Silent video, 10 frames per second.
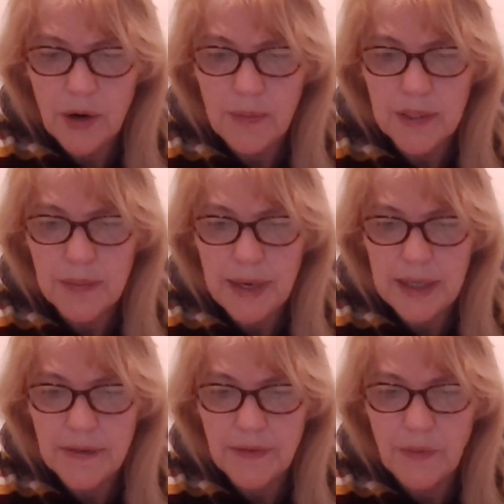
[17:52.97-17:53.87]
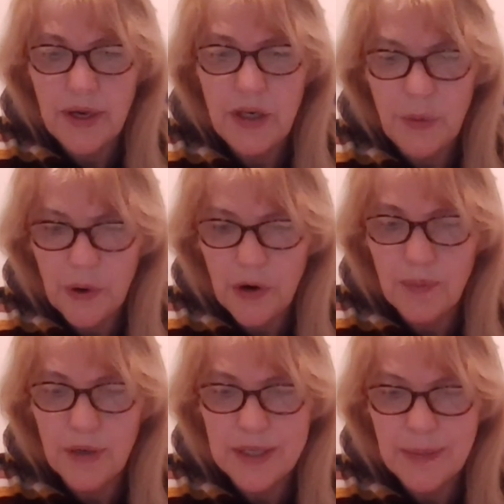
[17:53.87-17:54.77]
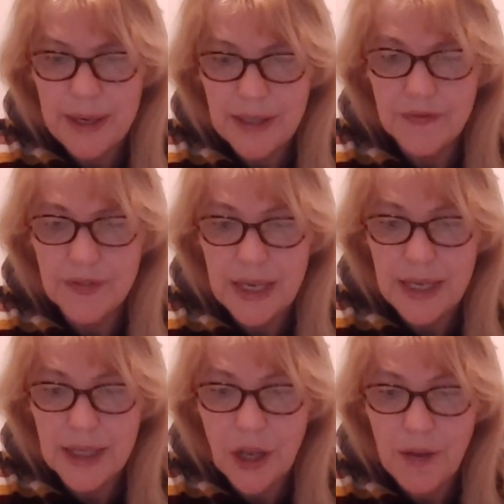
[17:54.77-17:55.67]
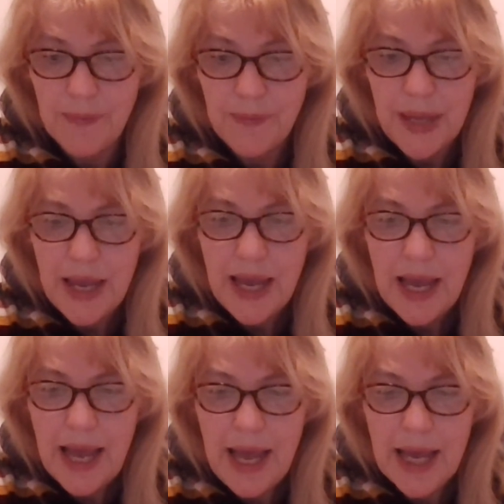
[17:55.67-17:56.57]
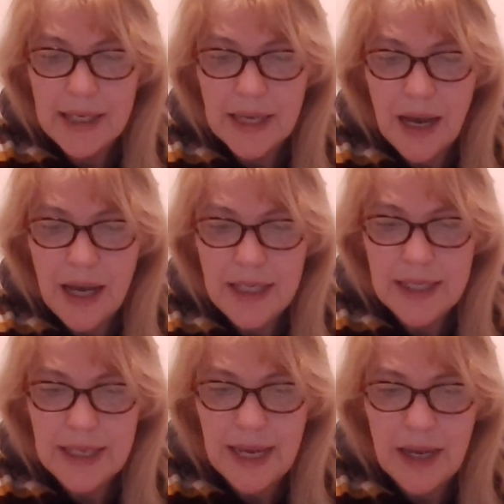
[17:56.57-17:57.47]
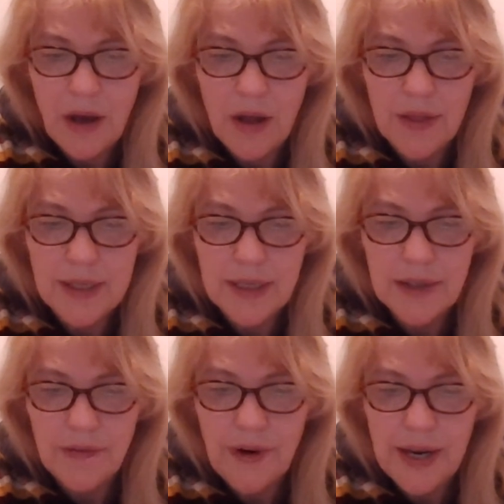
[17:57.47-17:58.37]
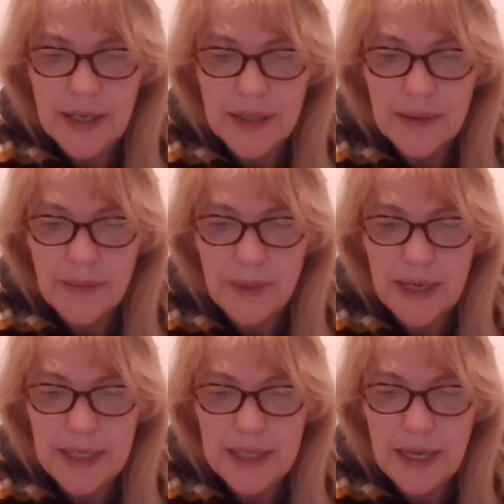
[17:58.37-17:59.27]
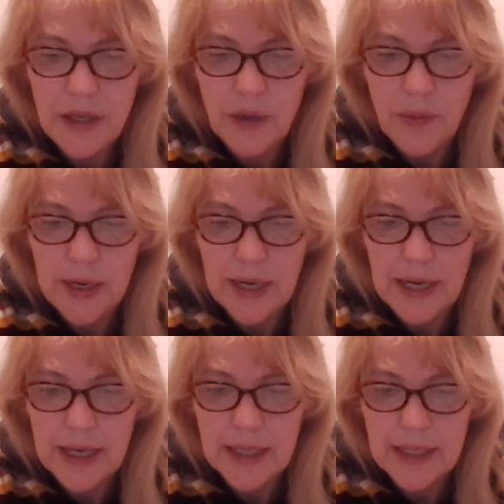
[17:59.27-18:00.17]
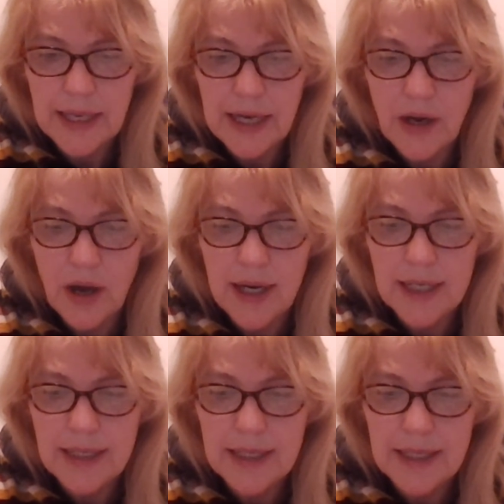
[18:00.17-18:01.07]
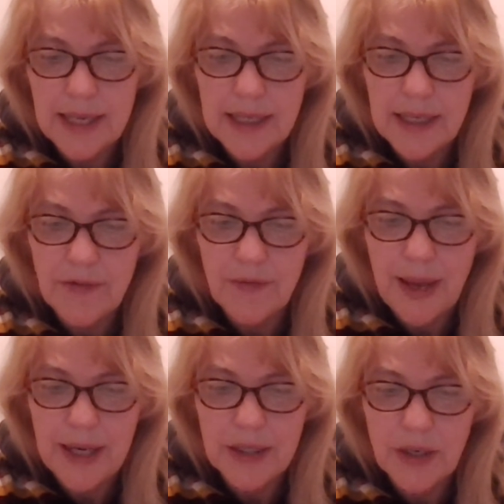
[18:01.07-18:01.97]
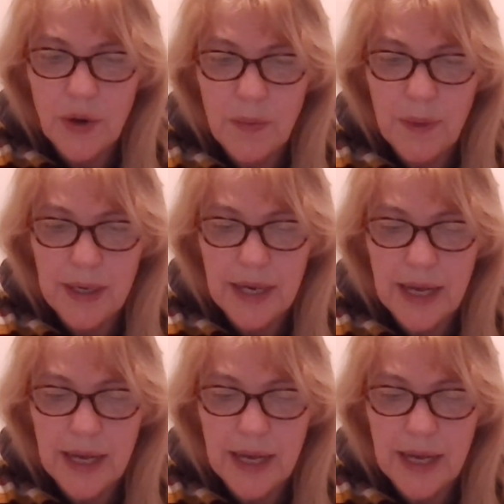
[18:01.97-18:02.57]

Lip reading: prospective son-in-law. And I say all this as a friend, but I tell you what it is. An honest and sensitive man is open,